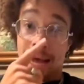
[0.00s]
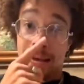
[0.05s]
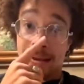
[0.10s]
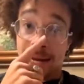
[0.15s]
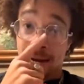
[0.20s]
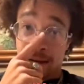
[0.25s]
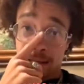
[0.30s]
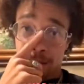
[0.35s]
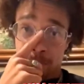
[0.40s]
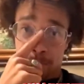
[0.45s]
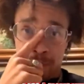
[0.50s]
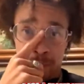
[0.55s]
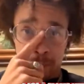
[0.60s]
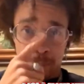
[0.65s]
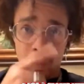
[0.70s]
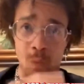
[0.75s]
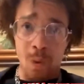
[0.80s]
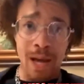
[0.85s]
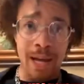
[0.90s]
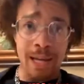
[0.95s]
I got other
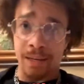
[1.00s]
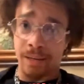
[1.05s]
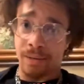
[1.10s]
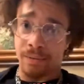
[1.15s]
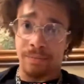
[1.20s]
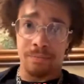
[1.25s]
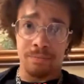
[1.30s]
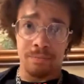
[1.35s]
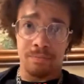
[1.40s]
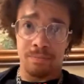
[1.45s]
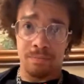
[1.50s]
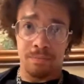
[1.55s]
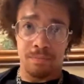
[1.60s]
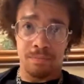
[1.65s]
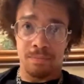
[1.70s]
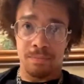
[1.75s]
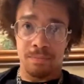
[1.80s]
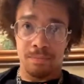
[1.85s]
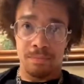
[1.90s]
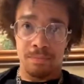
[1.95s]
people waiting.
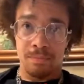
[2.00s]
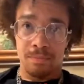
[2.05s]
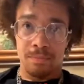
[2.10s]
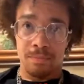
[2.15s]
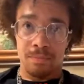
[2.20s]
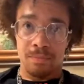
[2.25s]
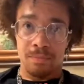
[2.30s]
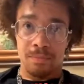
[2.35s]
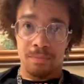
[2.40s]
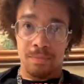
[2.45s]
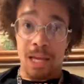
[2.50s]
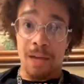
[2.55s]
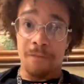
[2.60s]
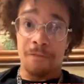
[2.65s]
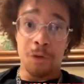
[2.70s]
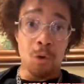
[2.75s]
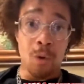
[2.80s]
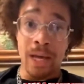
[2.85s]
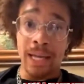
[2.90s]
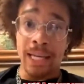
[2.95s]

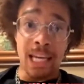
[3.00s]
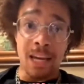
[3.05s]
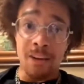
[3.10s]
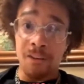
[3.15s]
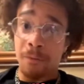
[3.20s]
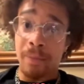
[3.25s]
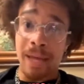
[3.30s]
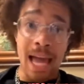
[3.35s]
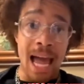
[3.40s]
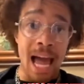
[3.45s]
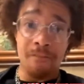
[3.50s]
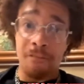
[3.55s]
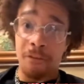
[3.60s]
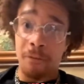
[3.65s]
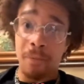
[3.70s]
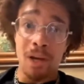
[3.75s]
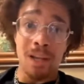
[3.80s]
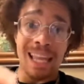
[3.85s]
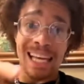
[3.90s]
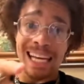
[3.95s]
If you ain't giving me half
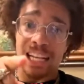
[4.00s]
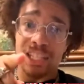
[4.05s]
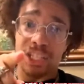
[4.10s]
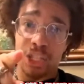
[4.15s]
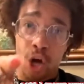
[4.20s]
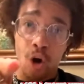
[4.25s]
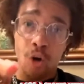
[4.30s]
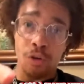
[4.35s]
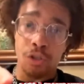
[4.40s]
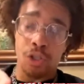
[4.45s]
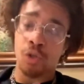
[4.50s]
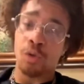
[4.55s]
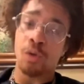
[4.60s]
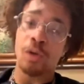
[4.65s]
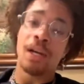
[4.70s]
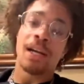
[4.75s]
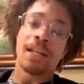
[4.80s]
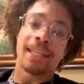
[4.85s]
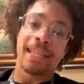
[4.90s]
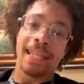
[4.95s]
a mil like I told you,